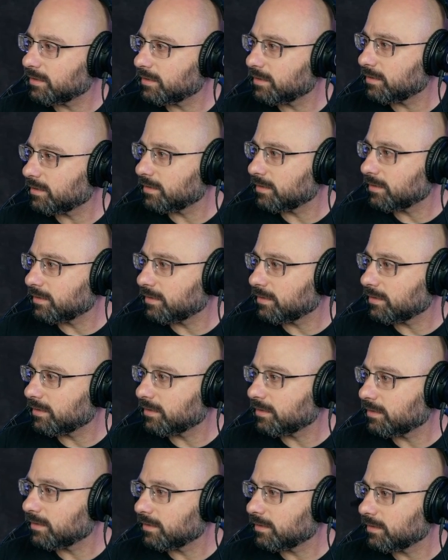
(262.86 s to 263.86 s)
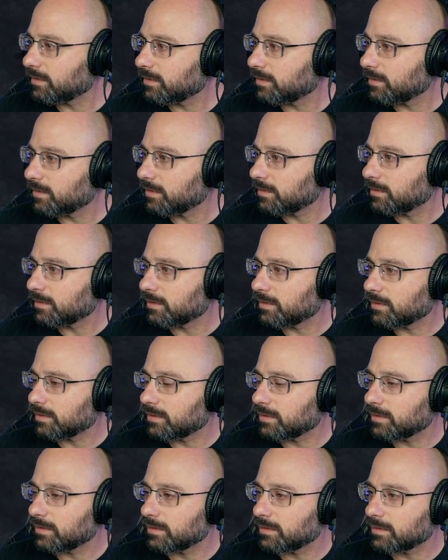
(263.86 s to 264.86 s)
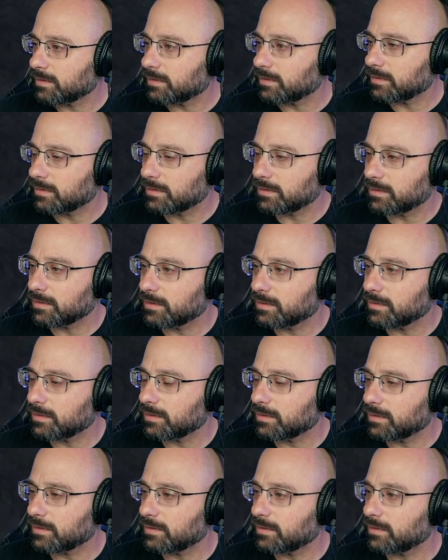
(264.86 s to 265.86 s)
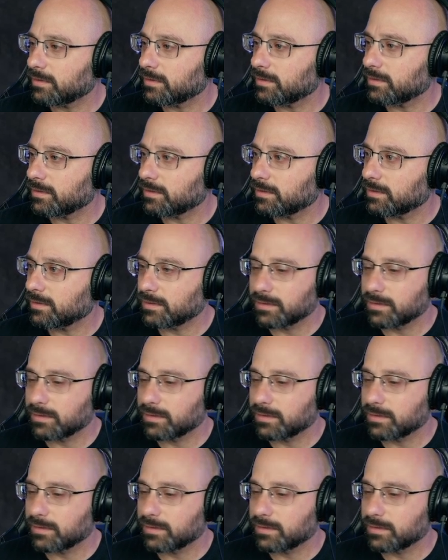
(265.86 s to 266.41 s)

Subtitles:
Nothing is said.